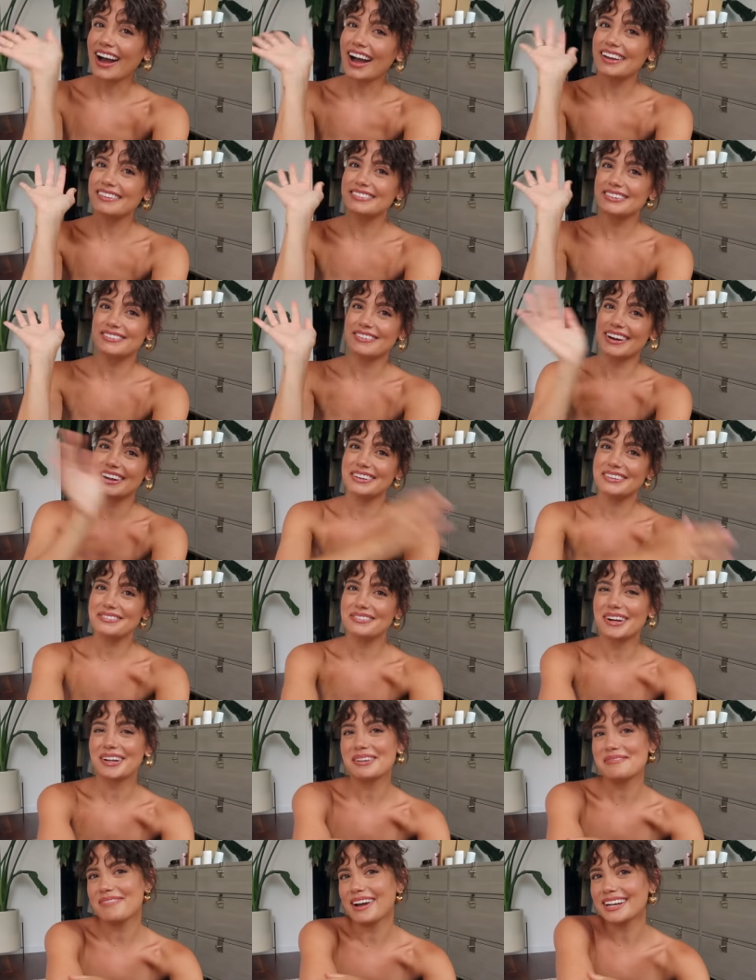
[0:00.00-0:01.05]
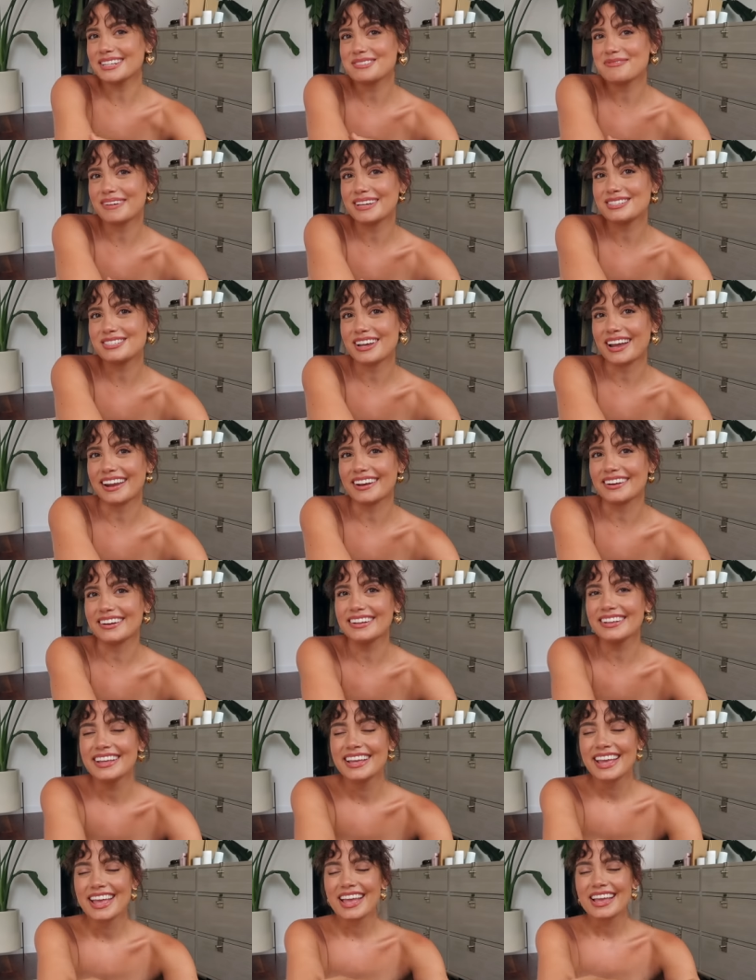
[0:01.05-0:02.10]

Hi everyone, welcome back to my channel.